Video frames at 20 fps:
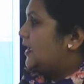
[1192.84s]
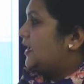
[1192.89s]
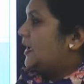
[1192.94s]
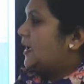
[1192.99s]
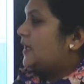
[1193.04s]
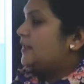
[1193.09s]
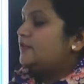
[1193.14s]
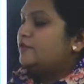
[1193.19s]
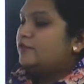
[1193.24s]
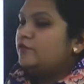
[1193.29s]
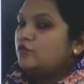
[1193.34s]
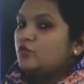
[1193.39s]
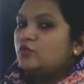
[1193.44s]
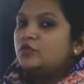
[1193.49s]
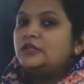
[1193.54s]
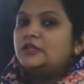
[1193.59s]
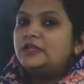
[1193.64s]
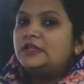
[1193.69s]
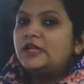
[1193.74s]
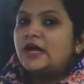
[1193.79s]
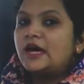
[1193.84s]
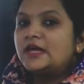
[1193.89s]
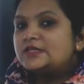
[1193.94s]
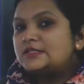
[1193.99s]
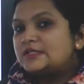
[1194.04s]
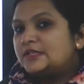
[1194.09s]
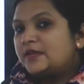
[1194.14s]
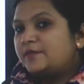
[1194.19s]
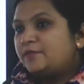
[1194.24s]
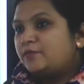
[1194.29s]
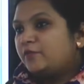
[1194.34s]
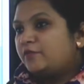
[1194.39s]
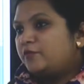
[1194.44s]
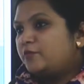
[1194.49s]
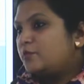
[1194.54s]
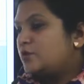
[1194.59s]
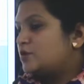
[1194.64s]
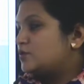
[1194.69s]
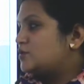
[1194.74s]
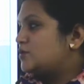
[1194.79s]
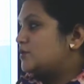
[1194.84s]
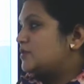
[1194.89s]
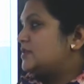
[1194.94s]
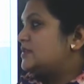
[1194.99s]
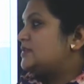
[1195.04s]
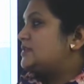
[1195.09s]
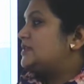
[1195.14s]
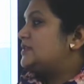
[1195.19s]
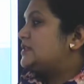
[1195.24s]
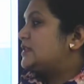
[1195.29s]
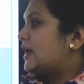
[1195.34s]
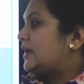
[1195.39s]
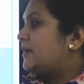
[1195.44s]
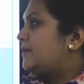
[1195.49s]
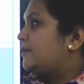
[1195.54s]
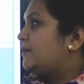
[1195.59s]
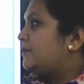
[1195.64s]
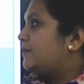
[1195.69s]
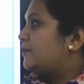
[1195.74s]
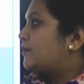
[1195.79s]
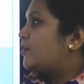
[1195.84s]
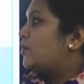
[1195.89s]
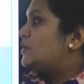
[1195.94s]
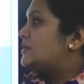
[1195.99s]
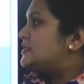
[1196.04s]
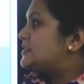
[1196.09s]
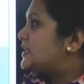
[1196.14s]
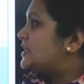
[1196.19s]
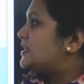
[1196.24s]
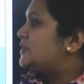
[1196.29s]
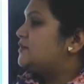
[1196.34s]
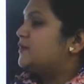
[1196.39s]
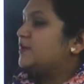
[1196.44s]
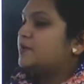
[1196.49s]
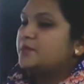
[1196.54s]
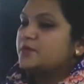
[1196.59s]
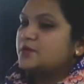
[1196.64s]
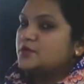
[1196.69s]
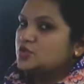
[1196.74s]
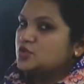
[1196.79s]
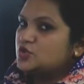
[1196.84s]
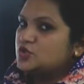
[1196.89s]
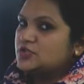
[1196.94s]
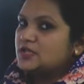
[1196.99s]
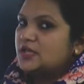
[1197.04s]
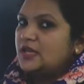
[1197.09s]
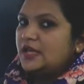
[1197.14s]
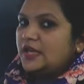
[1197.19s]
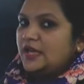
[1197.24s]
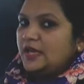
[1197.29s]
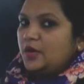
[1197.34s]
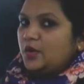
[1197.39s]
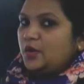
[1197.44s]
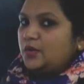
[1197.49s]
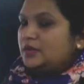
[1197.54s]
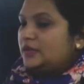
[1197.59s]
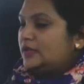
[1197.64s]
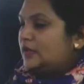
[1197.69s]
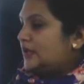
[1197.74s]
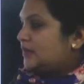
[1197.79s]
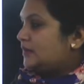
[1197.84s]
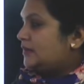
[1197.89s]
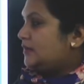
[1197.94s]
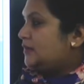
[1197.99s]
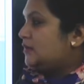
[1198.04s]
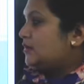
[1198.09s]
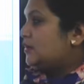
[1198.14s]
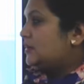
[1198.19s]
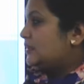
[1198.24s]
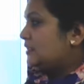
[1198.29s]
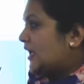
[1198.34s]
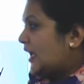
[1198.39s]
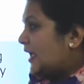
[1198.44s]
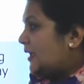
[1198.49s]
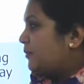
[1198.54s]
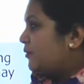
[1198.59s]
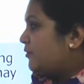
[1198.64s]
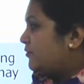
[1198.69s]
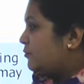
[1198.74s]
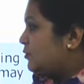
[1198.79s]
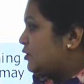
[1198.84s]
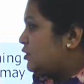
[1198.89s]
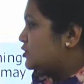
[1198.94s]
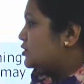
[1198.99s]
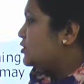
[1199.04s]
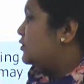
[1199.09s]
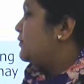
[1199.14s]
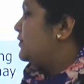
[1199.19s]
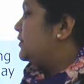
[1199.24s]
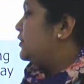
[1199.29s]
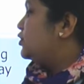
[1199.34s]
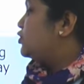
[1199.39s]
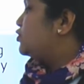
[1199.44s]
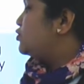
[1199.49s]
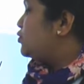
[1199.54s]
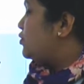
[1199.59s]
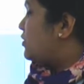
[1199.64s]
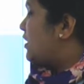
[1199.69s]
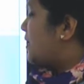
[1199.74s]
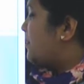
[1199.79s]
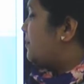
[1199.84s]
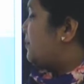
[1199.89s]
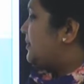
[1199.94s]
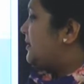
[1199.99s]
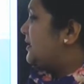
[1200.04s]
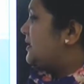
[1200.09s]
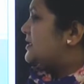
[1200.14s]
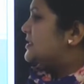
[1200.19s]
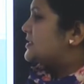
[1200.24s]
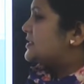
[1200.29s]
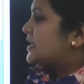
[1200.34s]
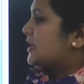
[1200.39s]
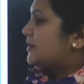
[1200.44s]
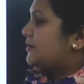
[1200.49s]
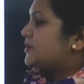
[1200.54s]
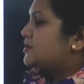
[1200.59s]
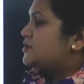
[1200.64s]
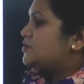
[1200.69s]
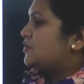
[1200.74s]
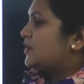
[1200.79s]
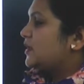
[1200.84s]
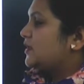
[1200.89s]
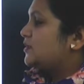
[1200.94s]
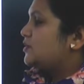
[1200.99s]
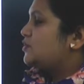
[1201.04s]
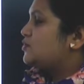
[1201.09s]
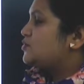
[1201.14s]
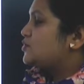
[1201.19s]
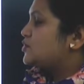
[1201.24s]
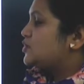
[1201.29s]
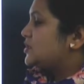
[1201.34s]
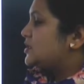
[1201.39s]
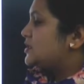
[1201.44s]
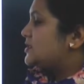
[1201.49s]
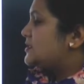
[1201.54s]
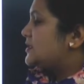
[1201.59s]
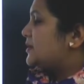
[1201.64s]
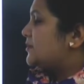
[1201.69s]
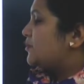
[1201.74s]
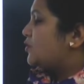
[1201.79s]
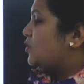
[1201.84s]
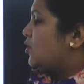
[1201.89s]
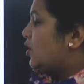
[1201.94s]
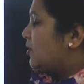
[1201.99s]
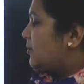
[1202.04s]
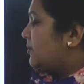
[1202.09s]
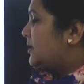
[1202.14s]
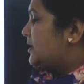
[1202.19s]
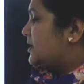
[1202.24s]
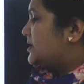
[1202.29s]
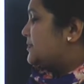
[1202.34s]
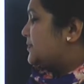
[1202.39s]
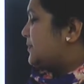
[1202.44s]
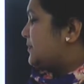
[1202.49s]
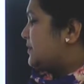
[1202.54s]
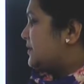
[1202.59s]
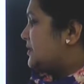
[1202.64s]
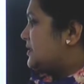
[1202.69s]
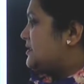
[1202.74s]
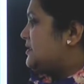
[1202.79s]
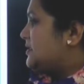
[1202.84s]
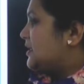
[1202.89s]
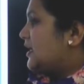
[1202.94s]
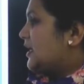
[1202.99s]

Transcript: And the fourth and the last type of merger is the type concentric mergers. There is a type of merger where the two companies coming together to share some common expertise